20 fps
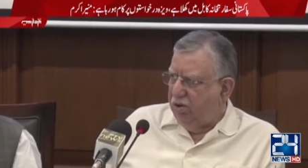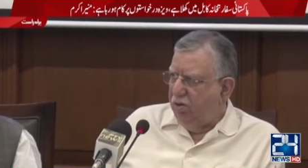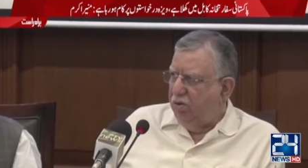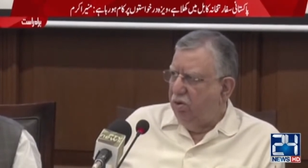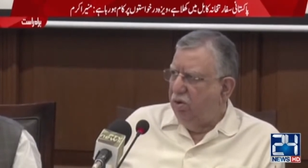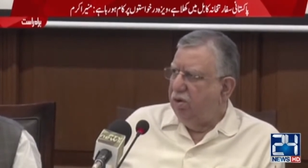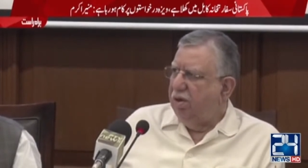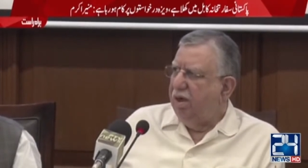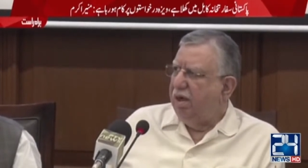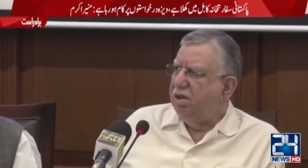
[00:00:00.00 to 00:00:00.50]
You
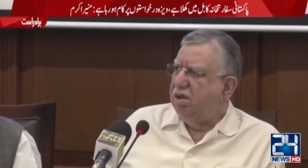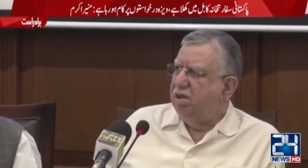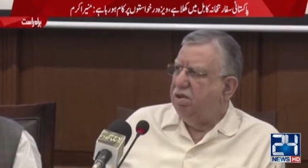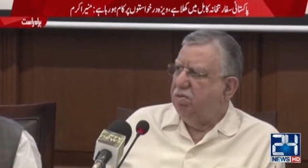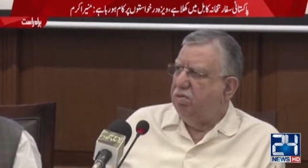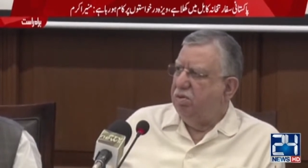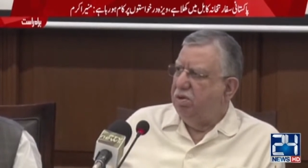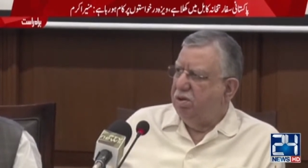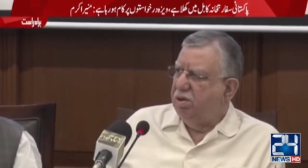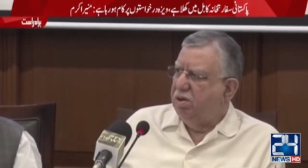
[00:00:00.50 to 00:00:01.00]
know that
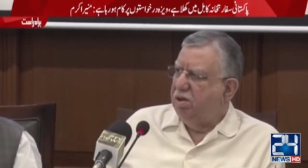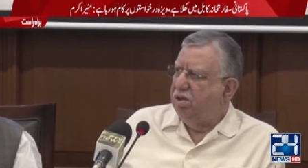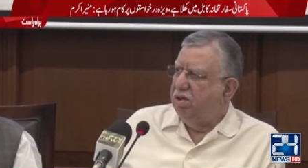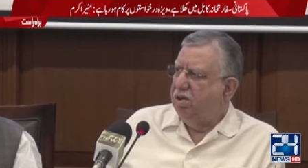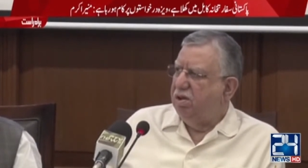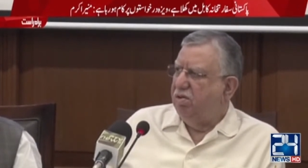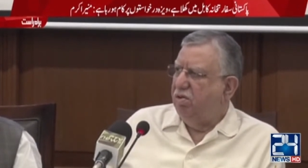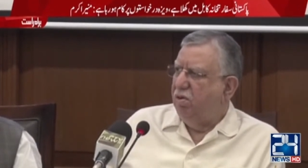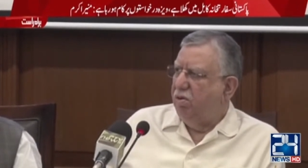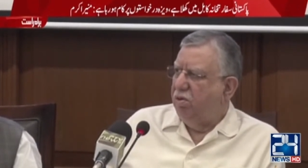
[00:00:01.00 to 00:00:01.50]
this was
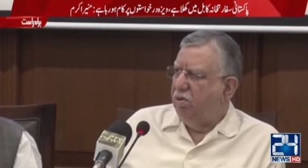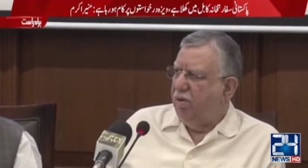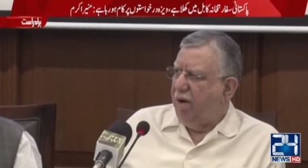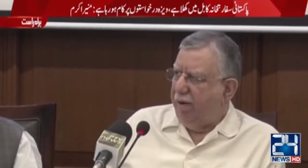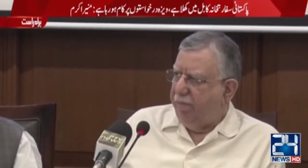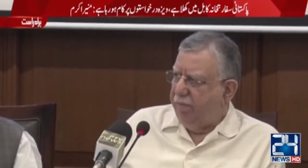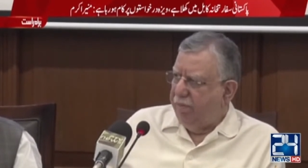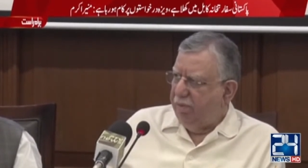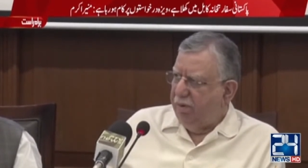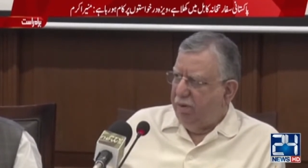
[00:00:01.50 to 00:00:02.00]
this is going to
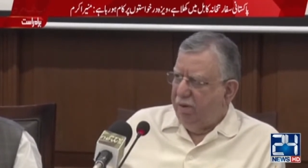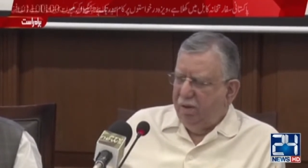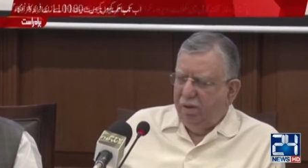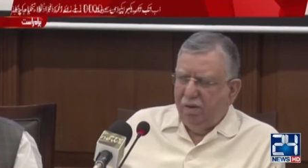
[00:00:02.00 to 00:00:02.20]
happen.